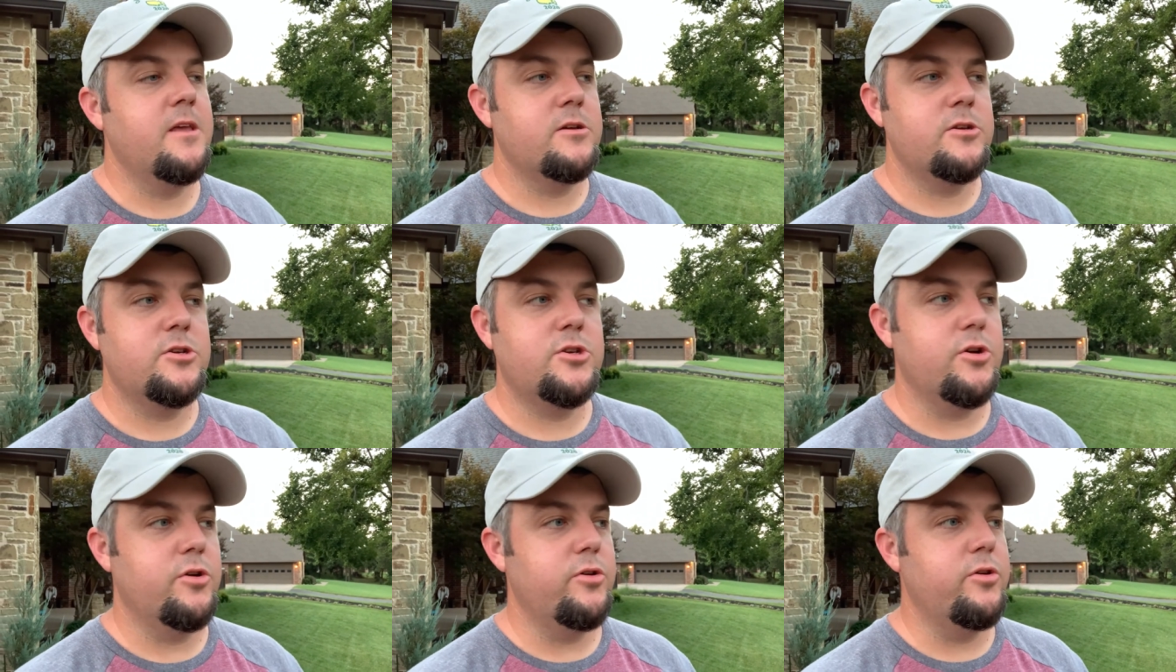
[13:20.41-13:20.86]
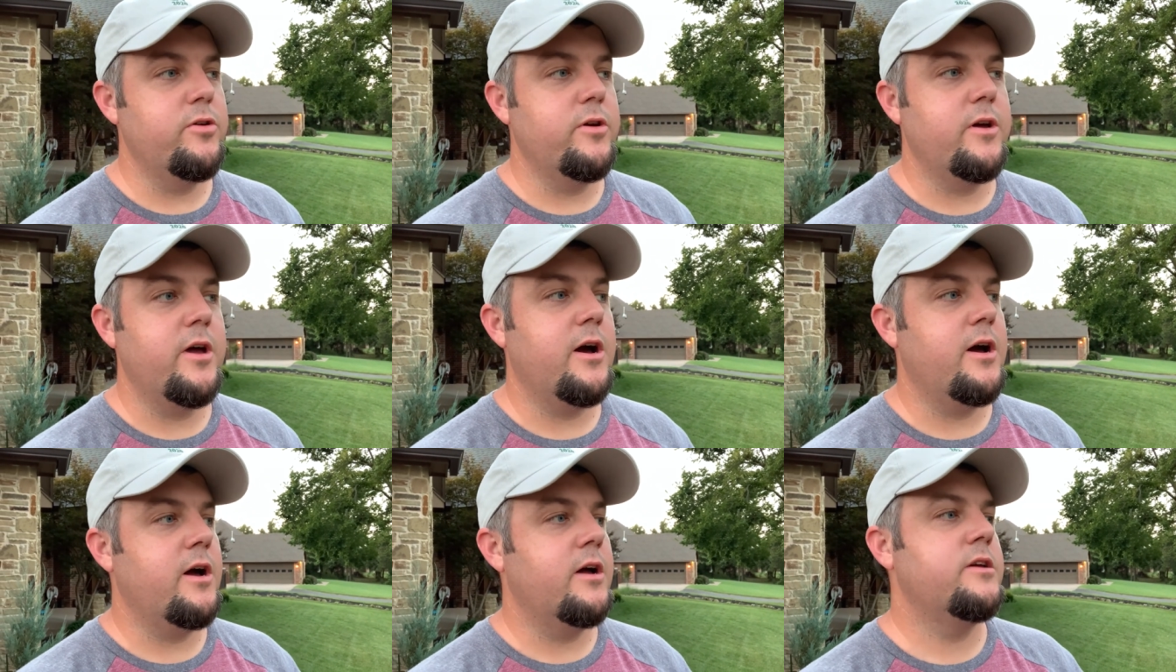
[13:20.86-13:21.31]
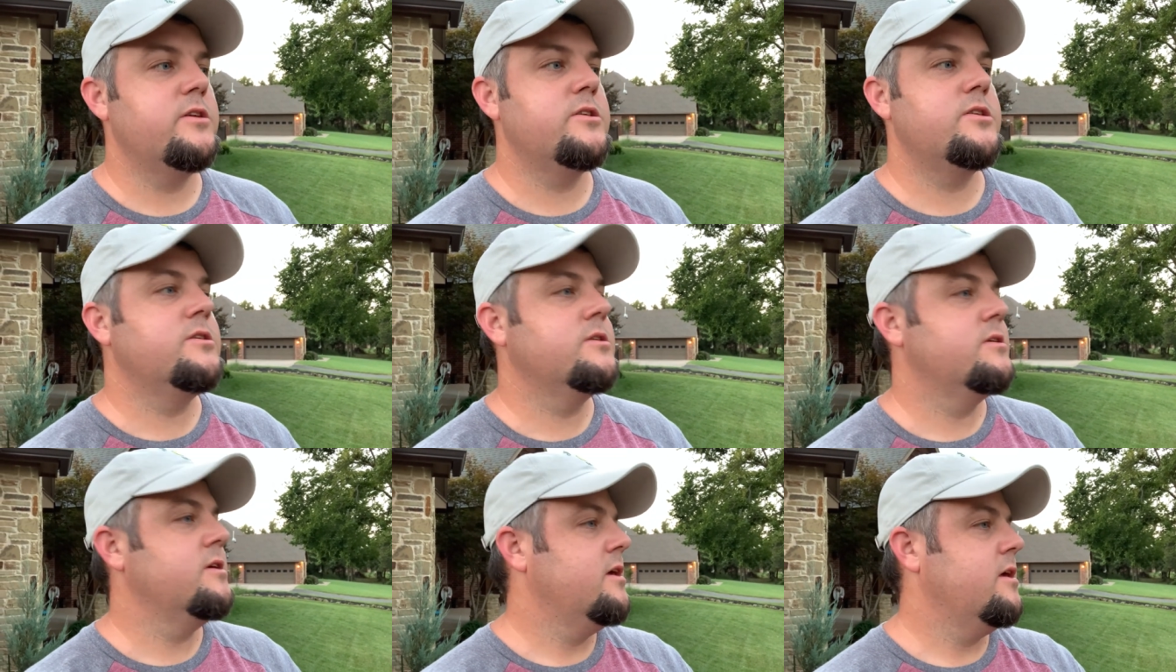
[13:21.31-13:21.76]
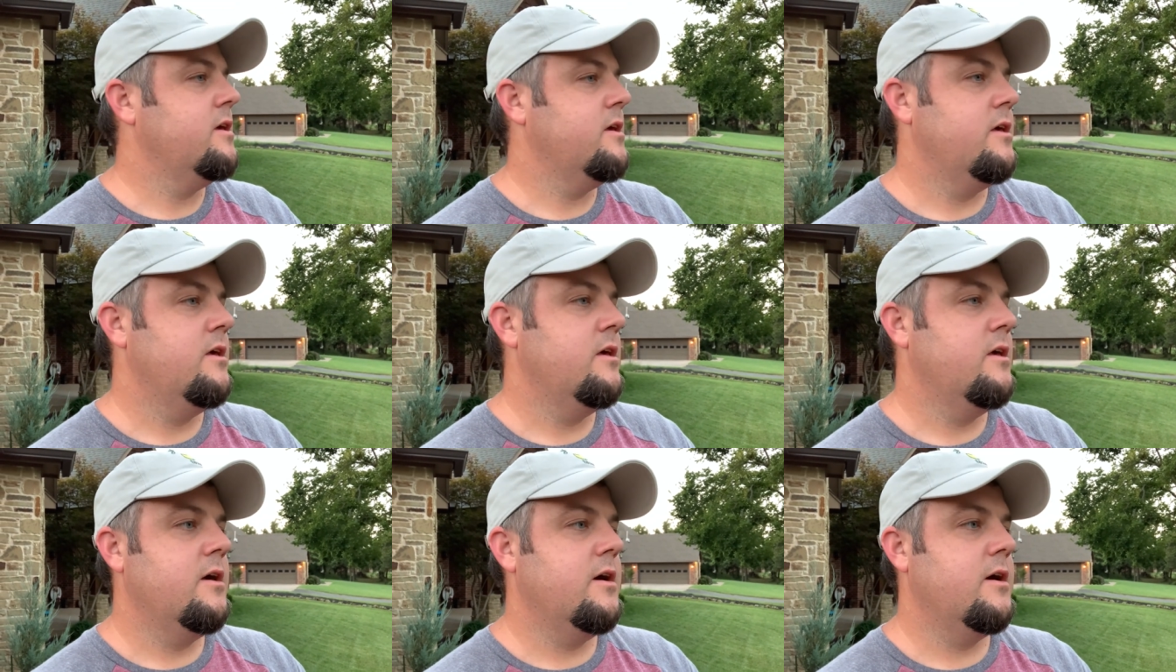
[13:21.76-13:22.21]
show you
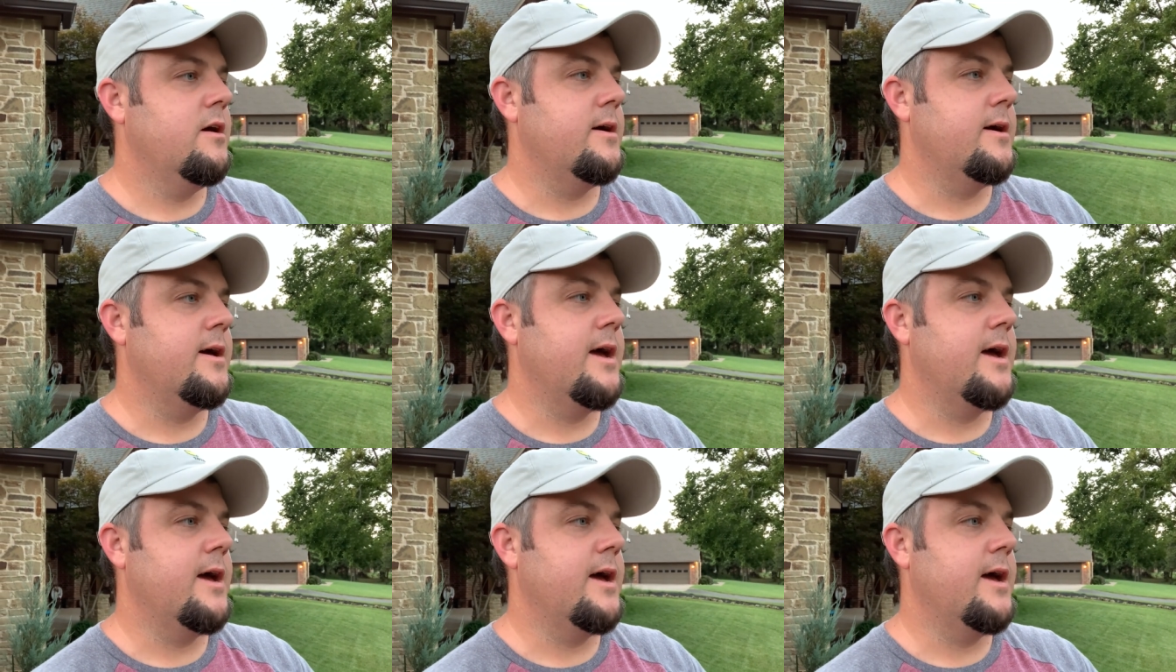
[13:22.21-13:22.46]
guys uh,